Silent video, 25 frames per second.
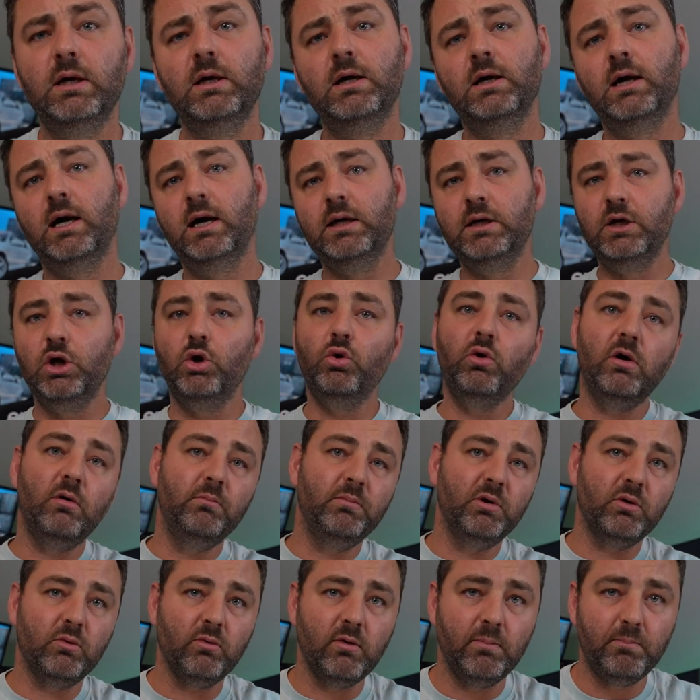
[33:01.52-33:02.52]
I know I'll
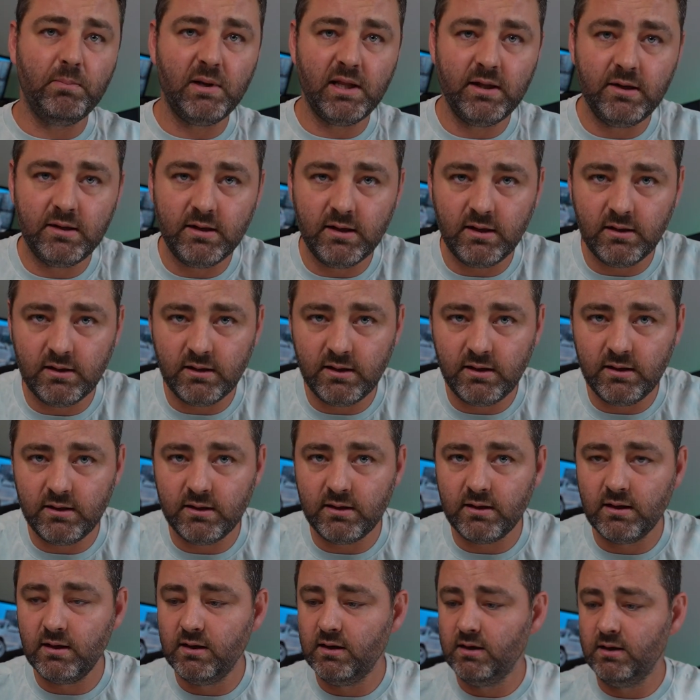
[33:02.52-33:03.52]
be replacing
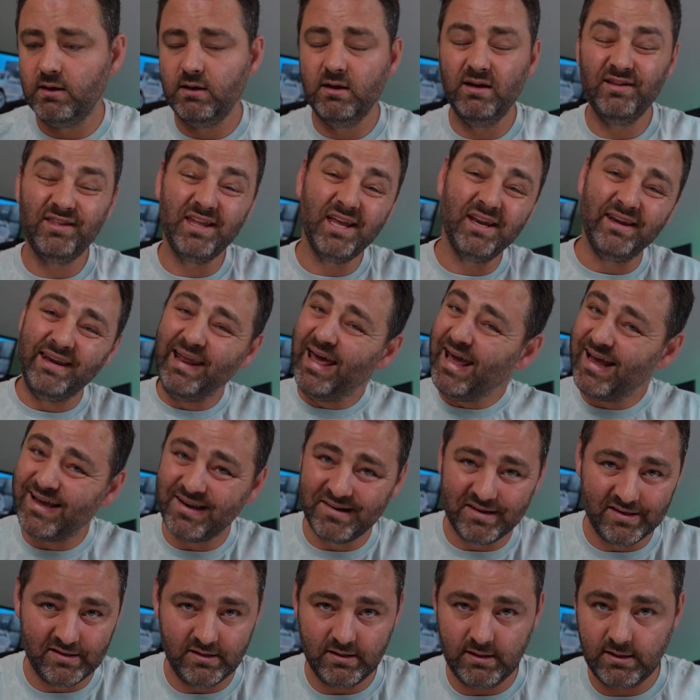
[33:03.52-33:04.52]
these the
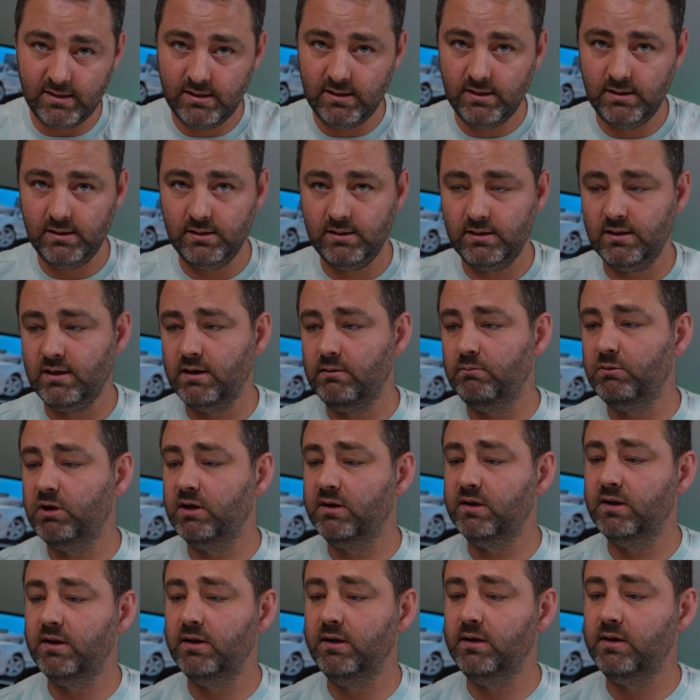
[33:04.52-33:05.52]
next day. I mean,
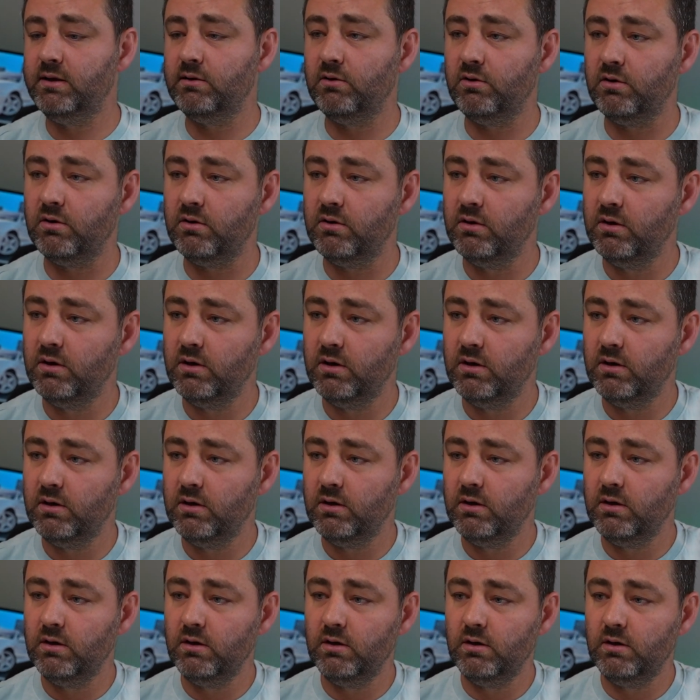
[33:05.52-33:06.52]
these are
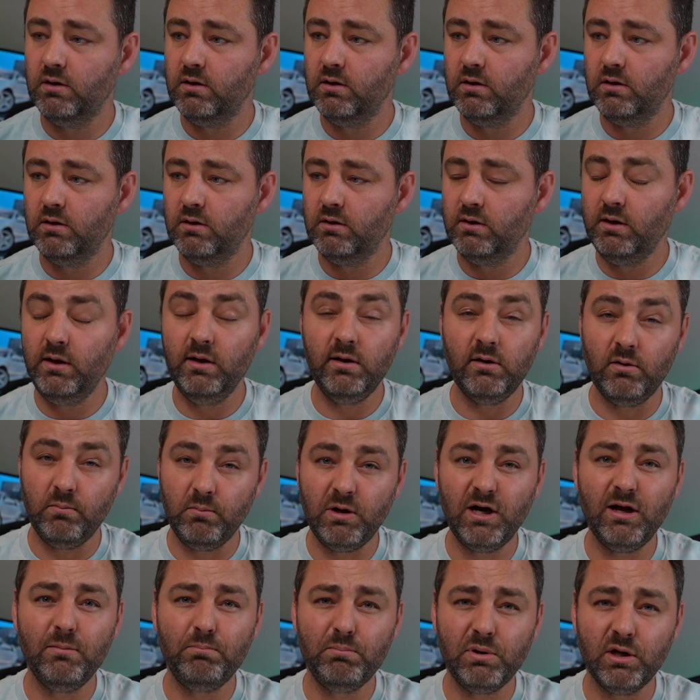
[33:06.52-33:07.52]

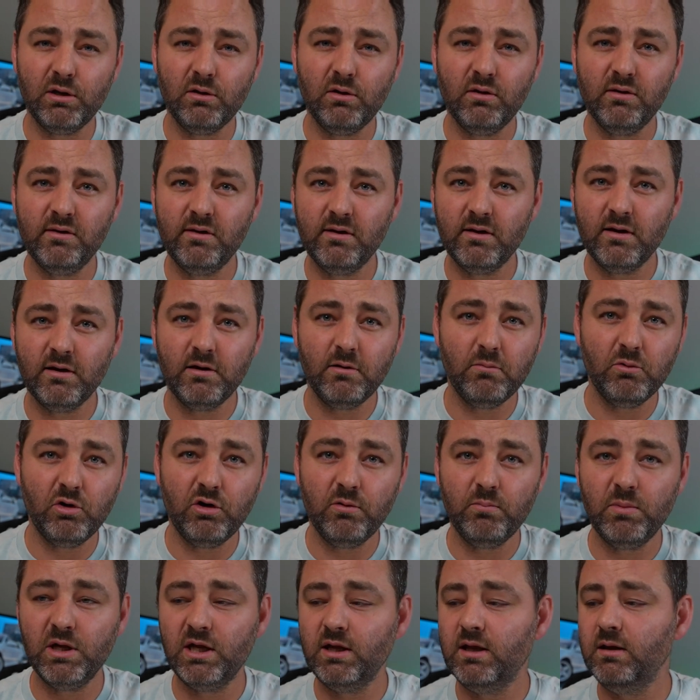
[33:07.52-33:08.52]
my pedals, and I'm
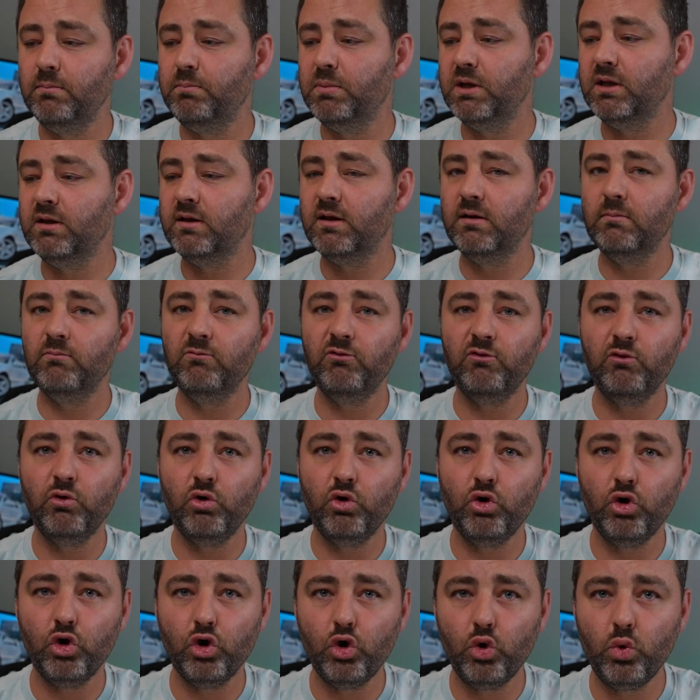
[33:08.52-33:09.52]
going to be keeping them
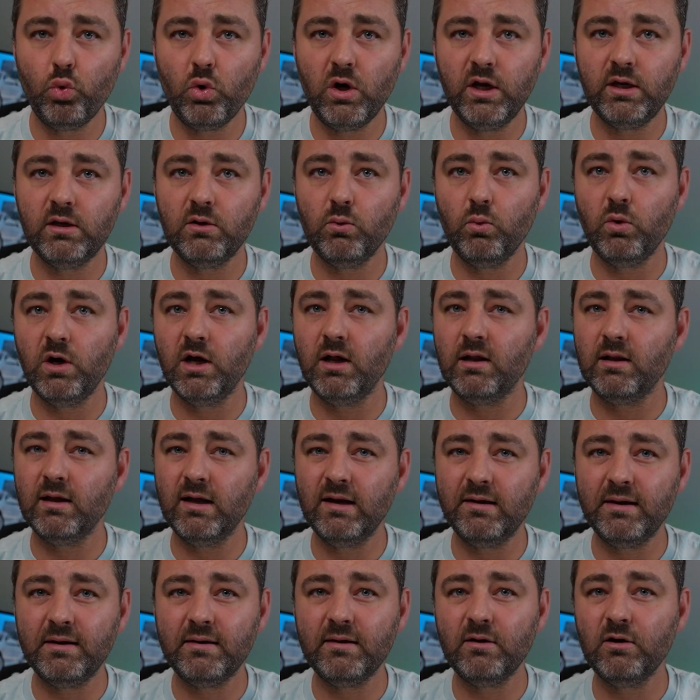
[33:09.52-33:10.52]
for quite a while,
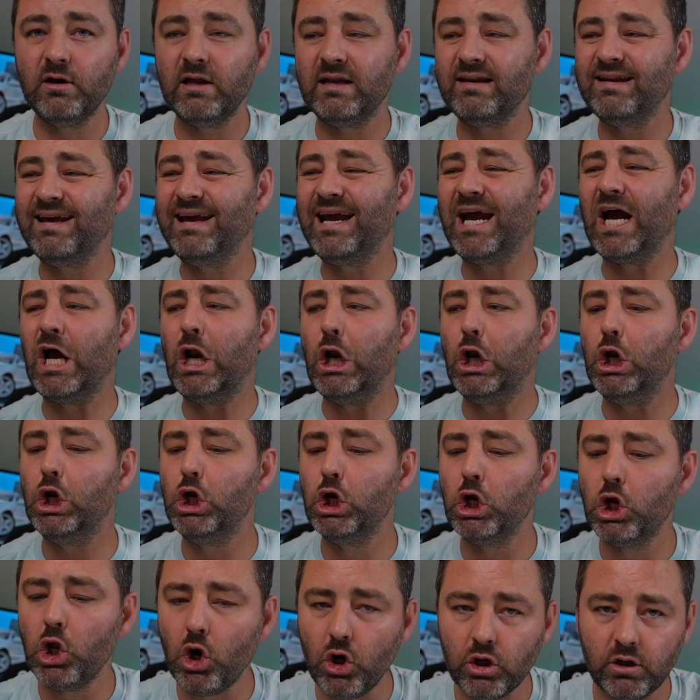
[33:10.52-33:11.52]
and it's going to take a
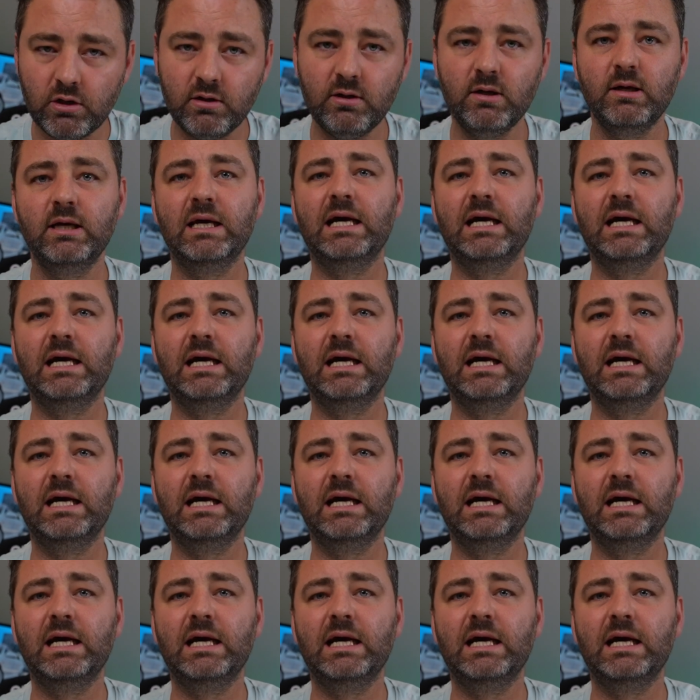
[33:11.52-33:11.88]
lot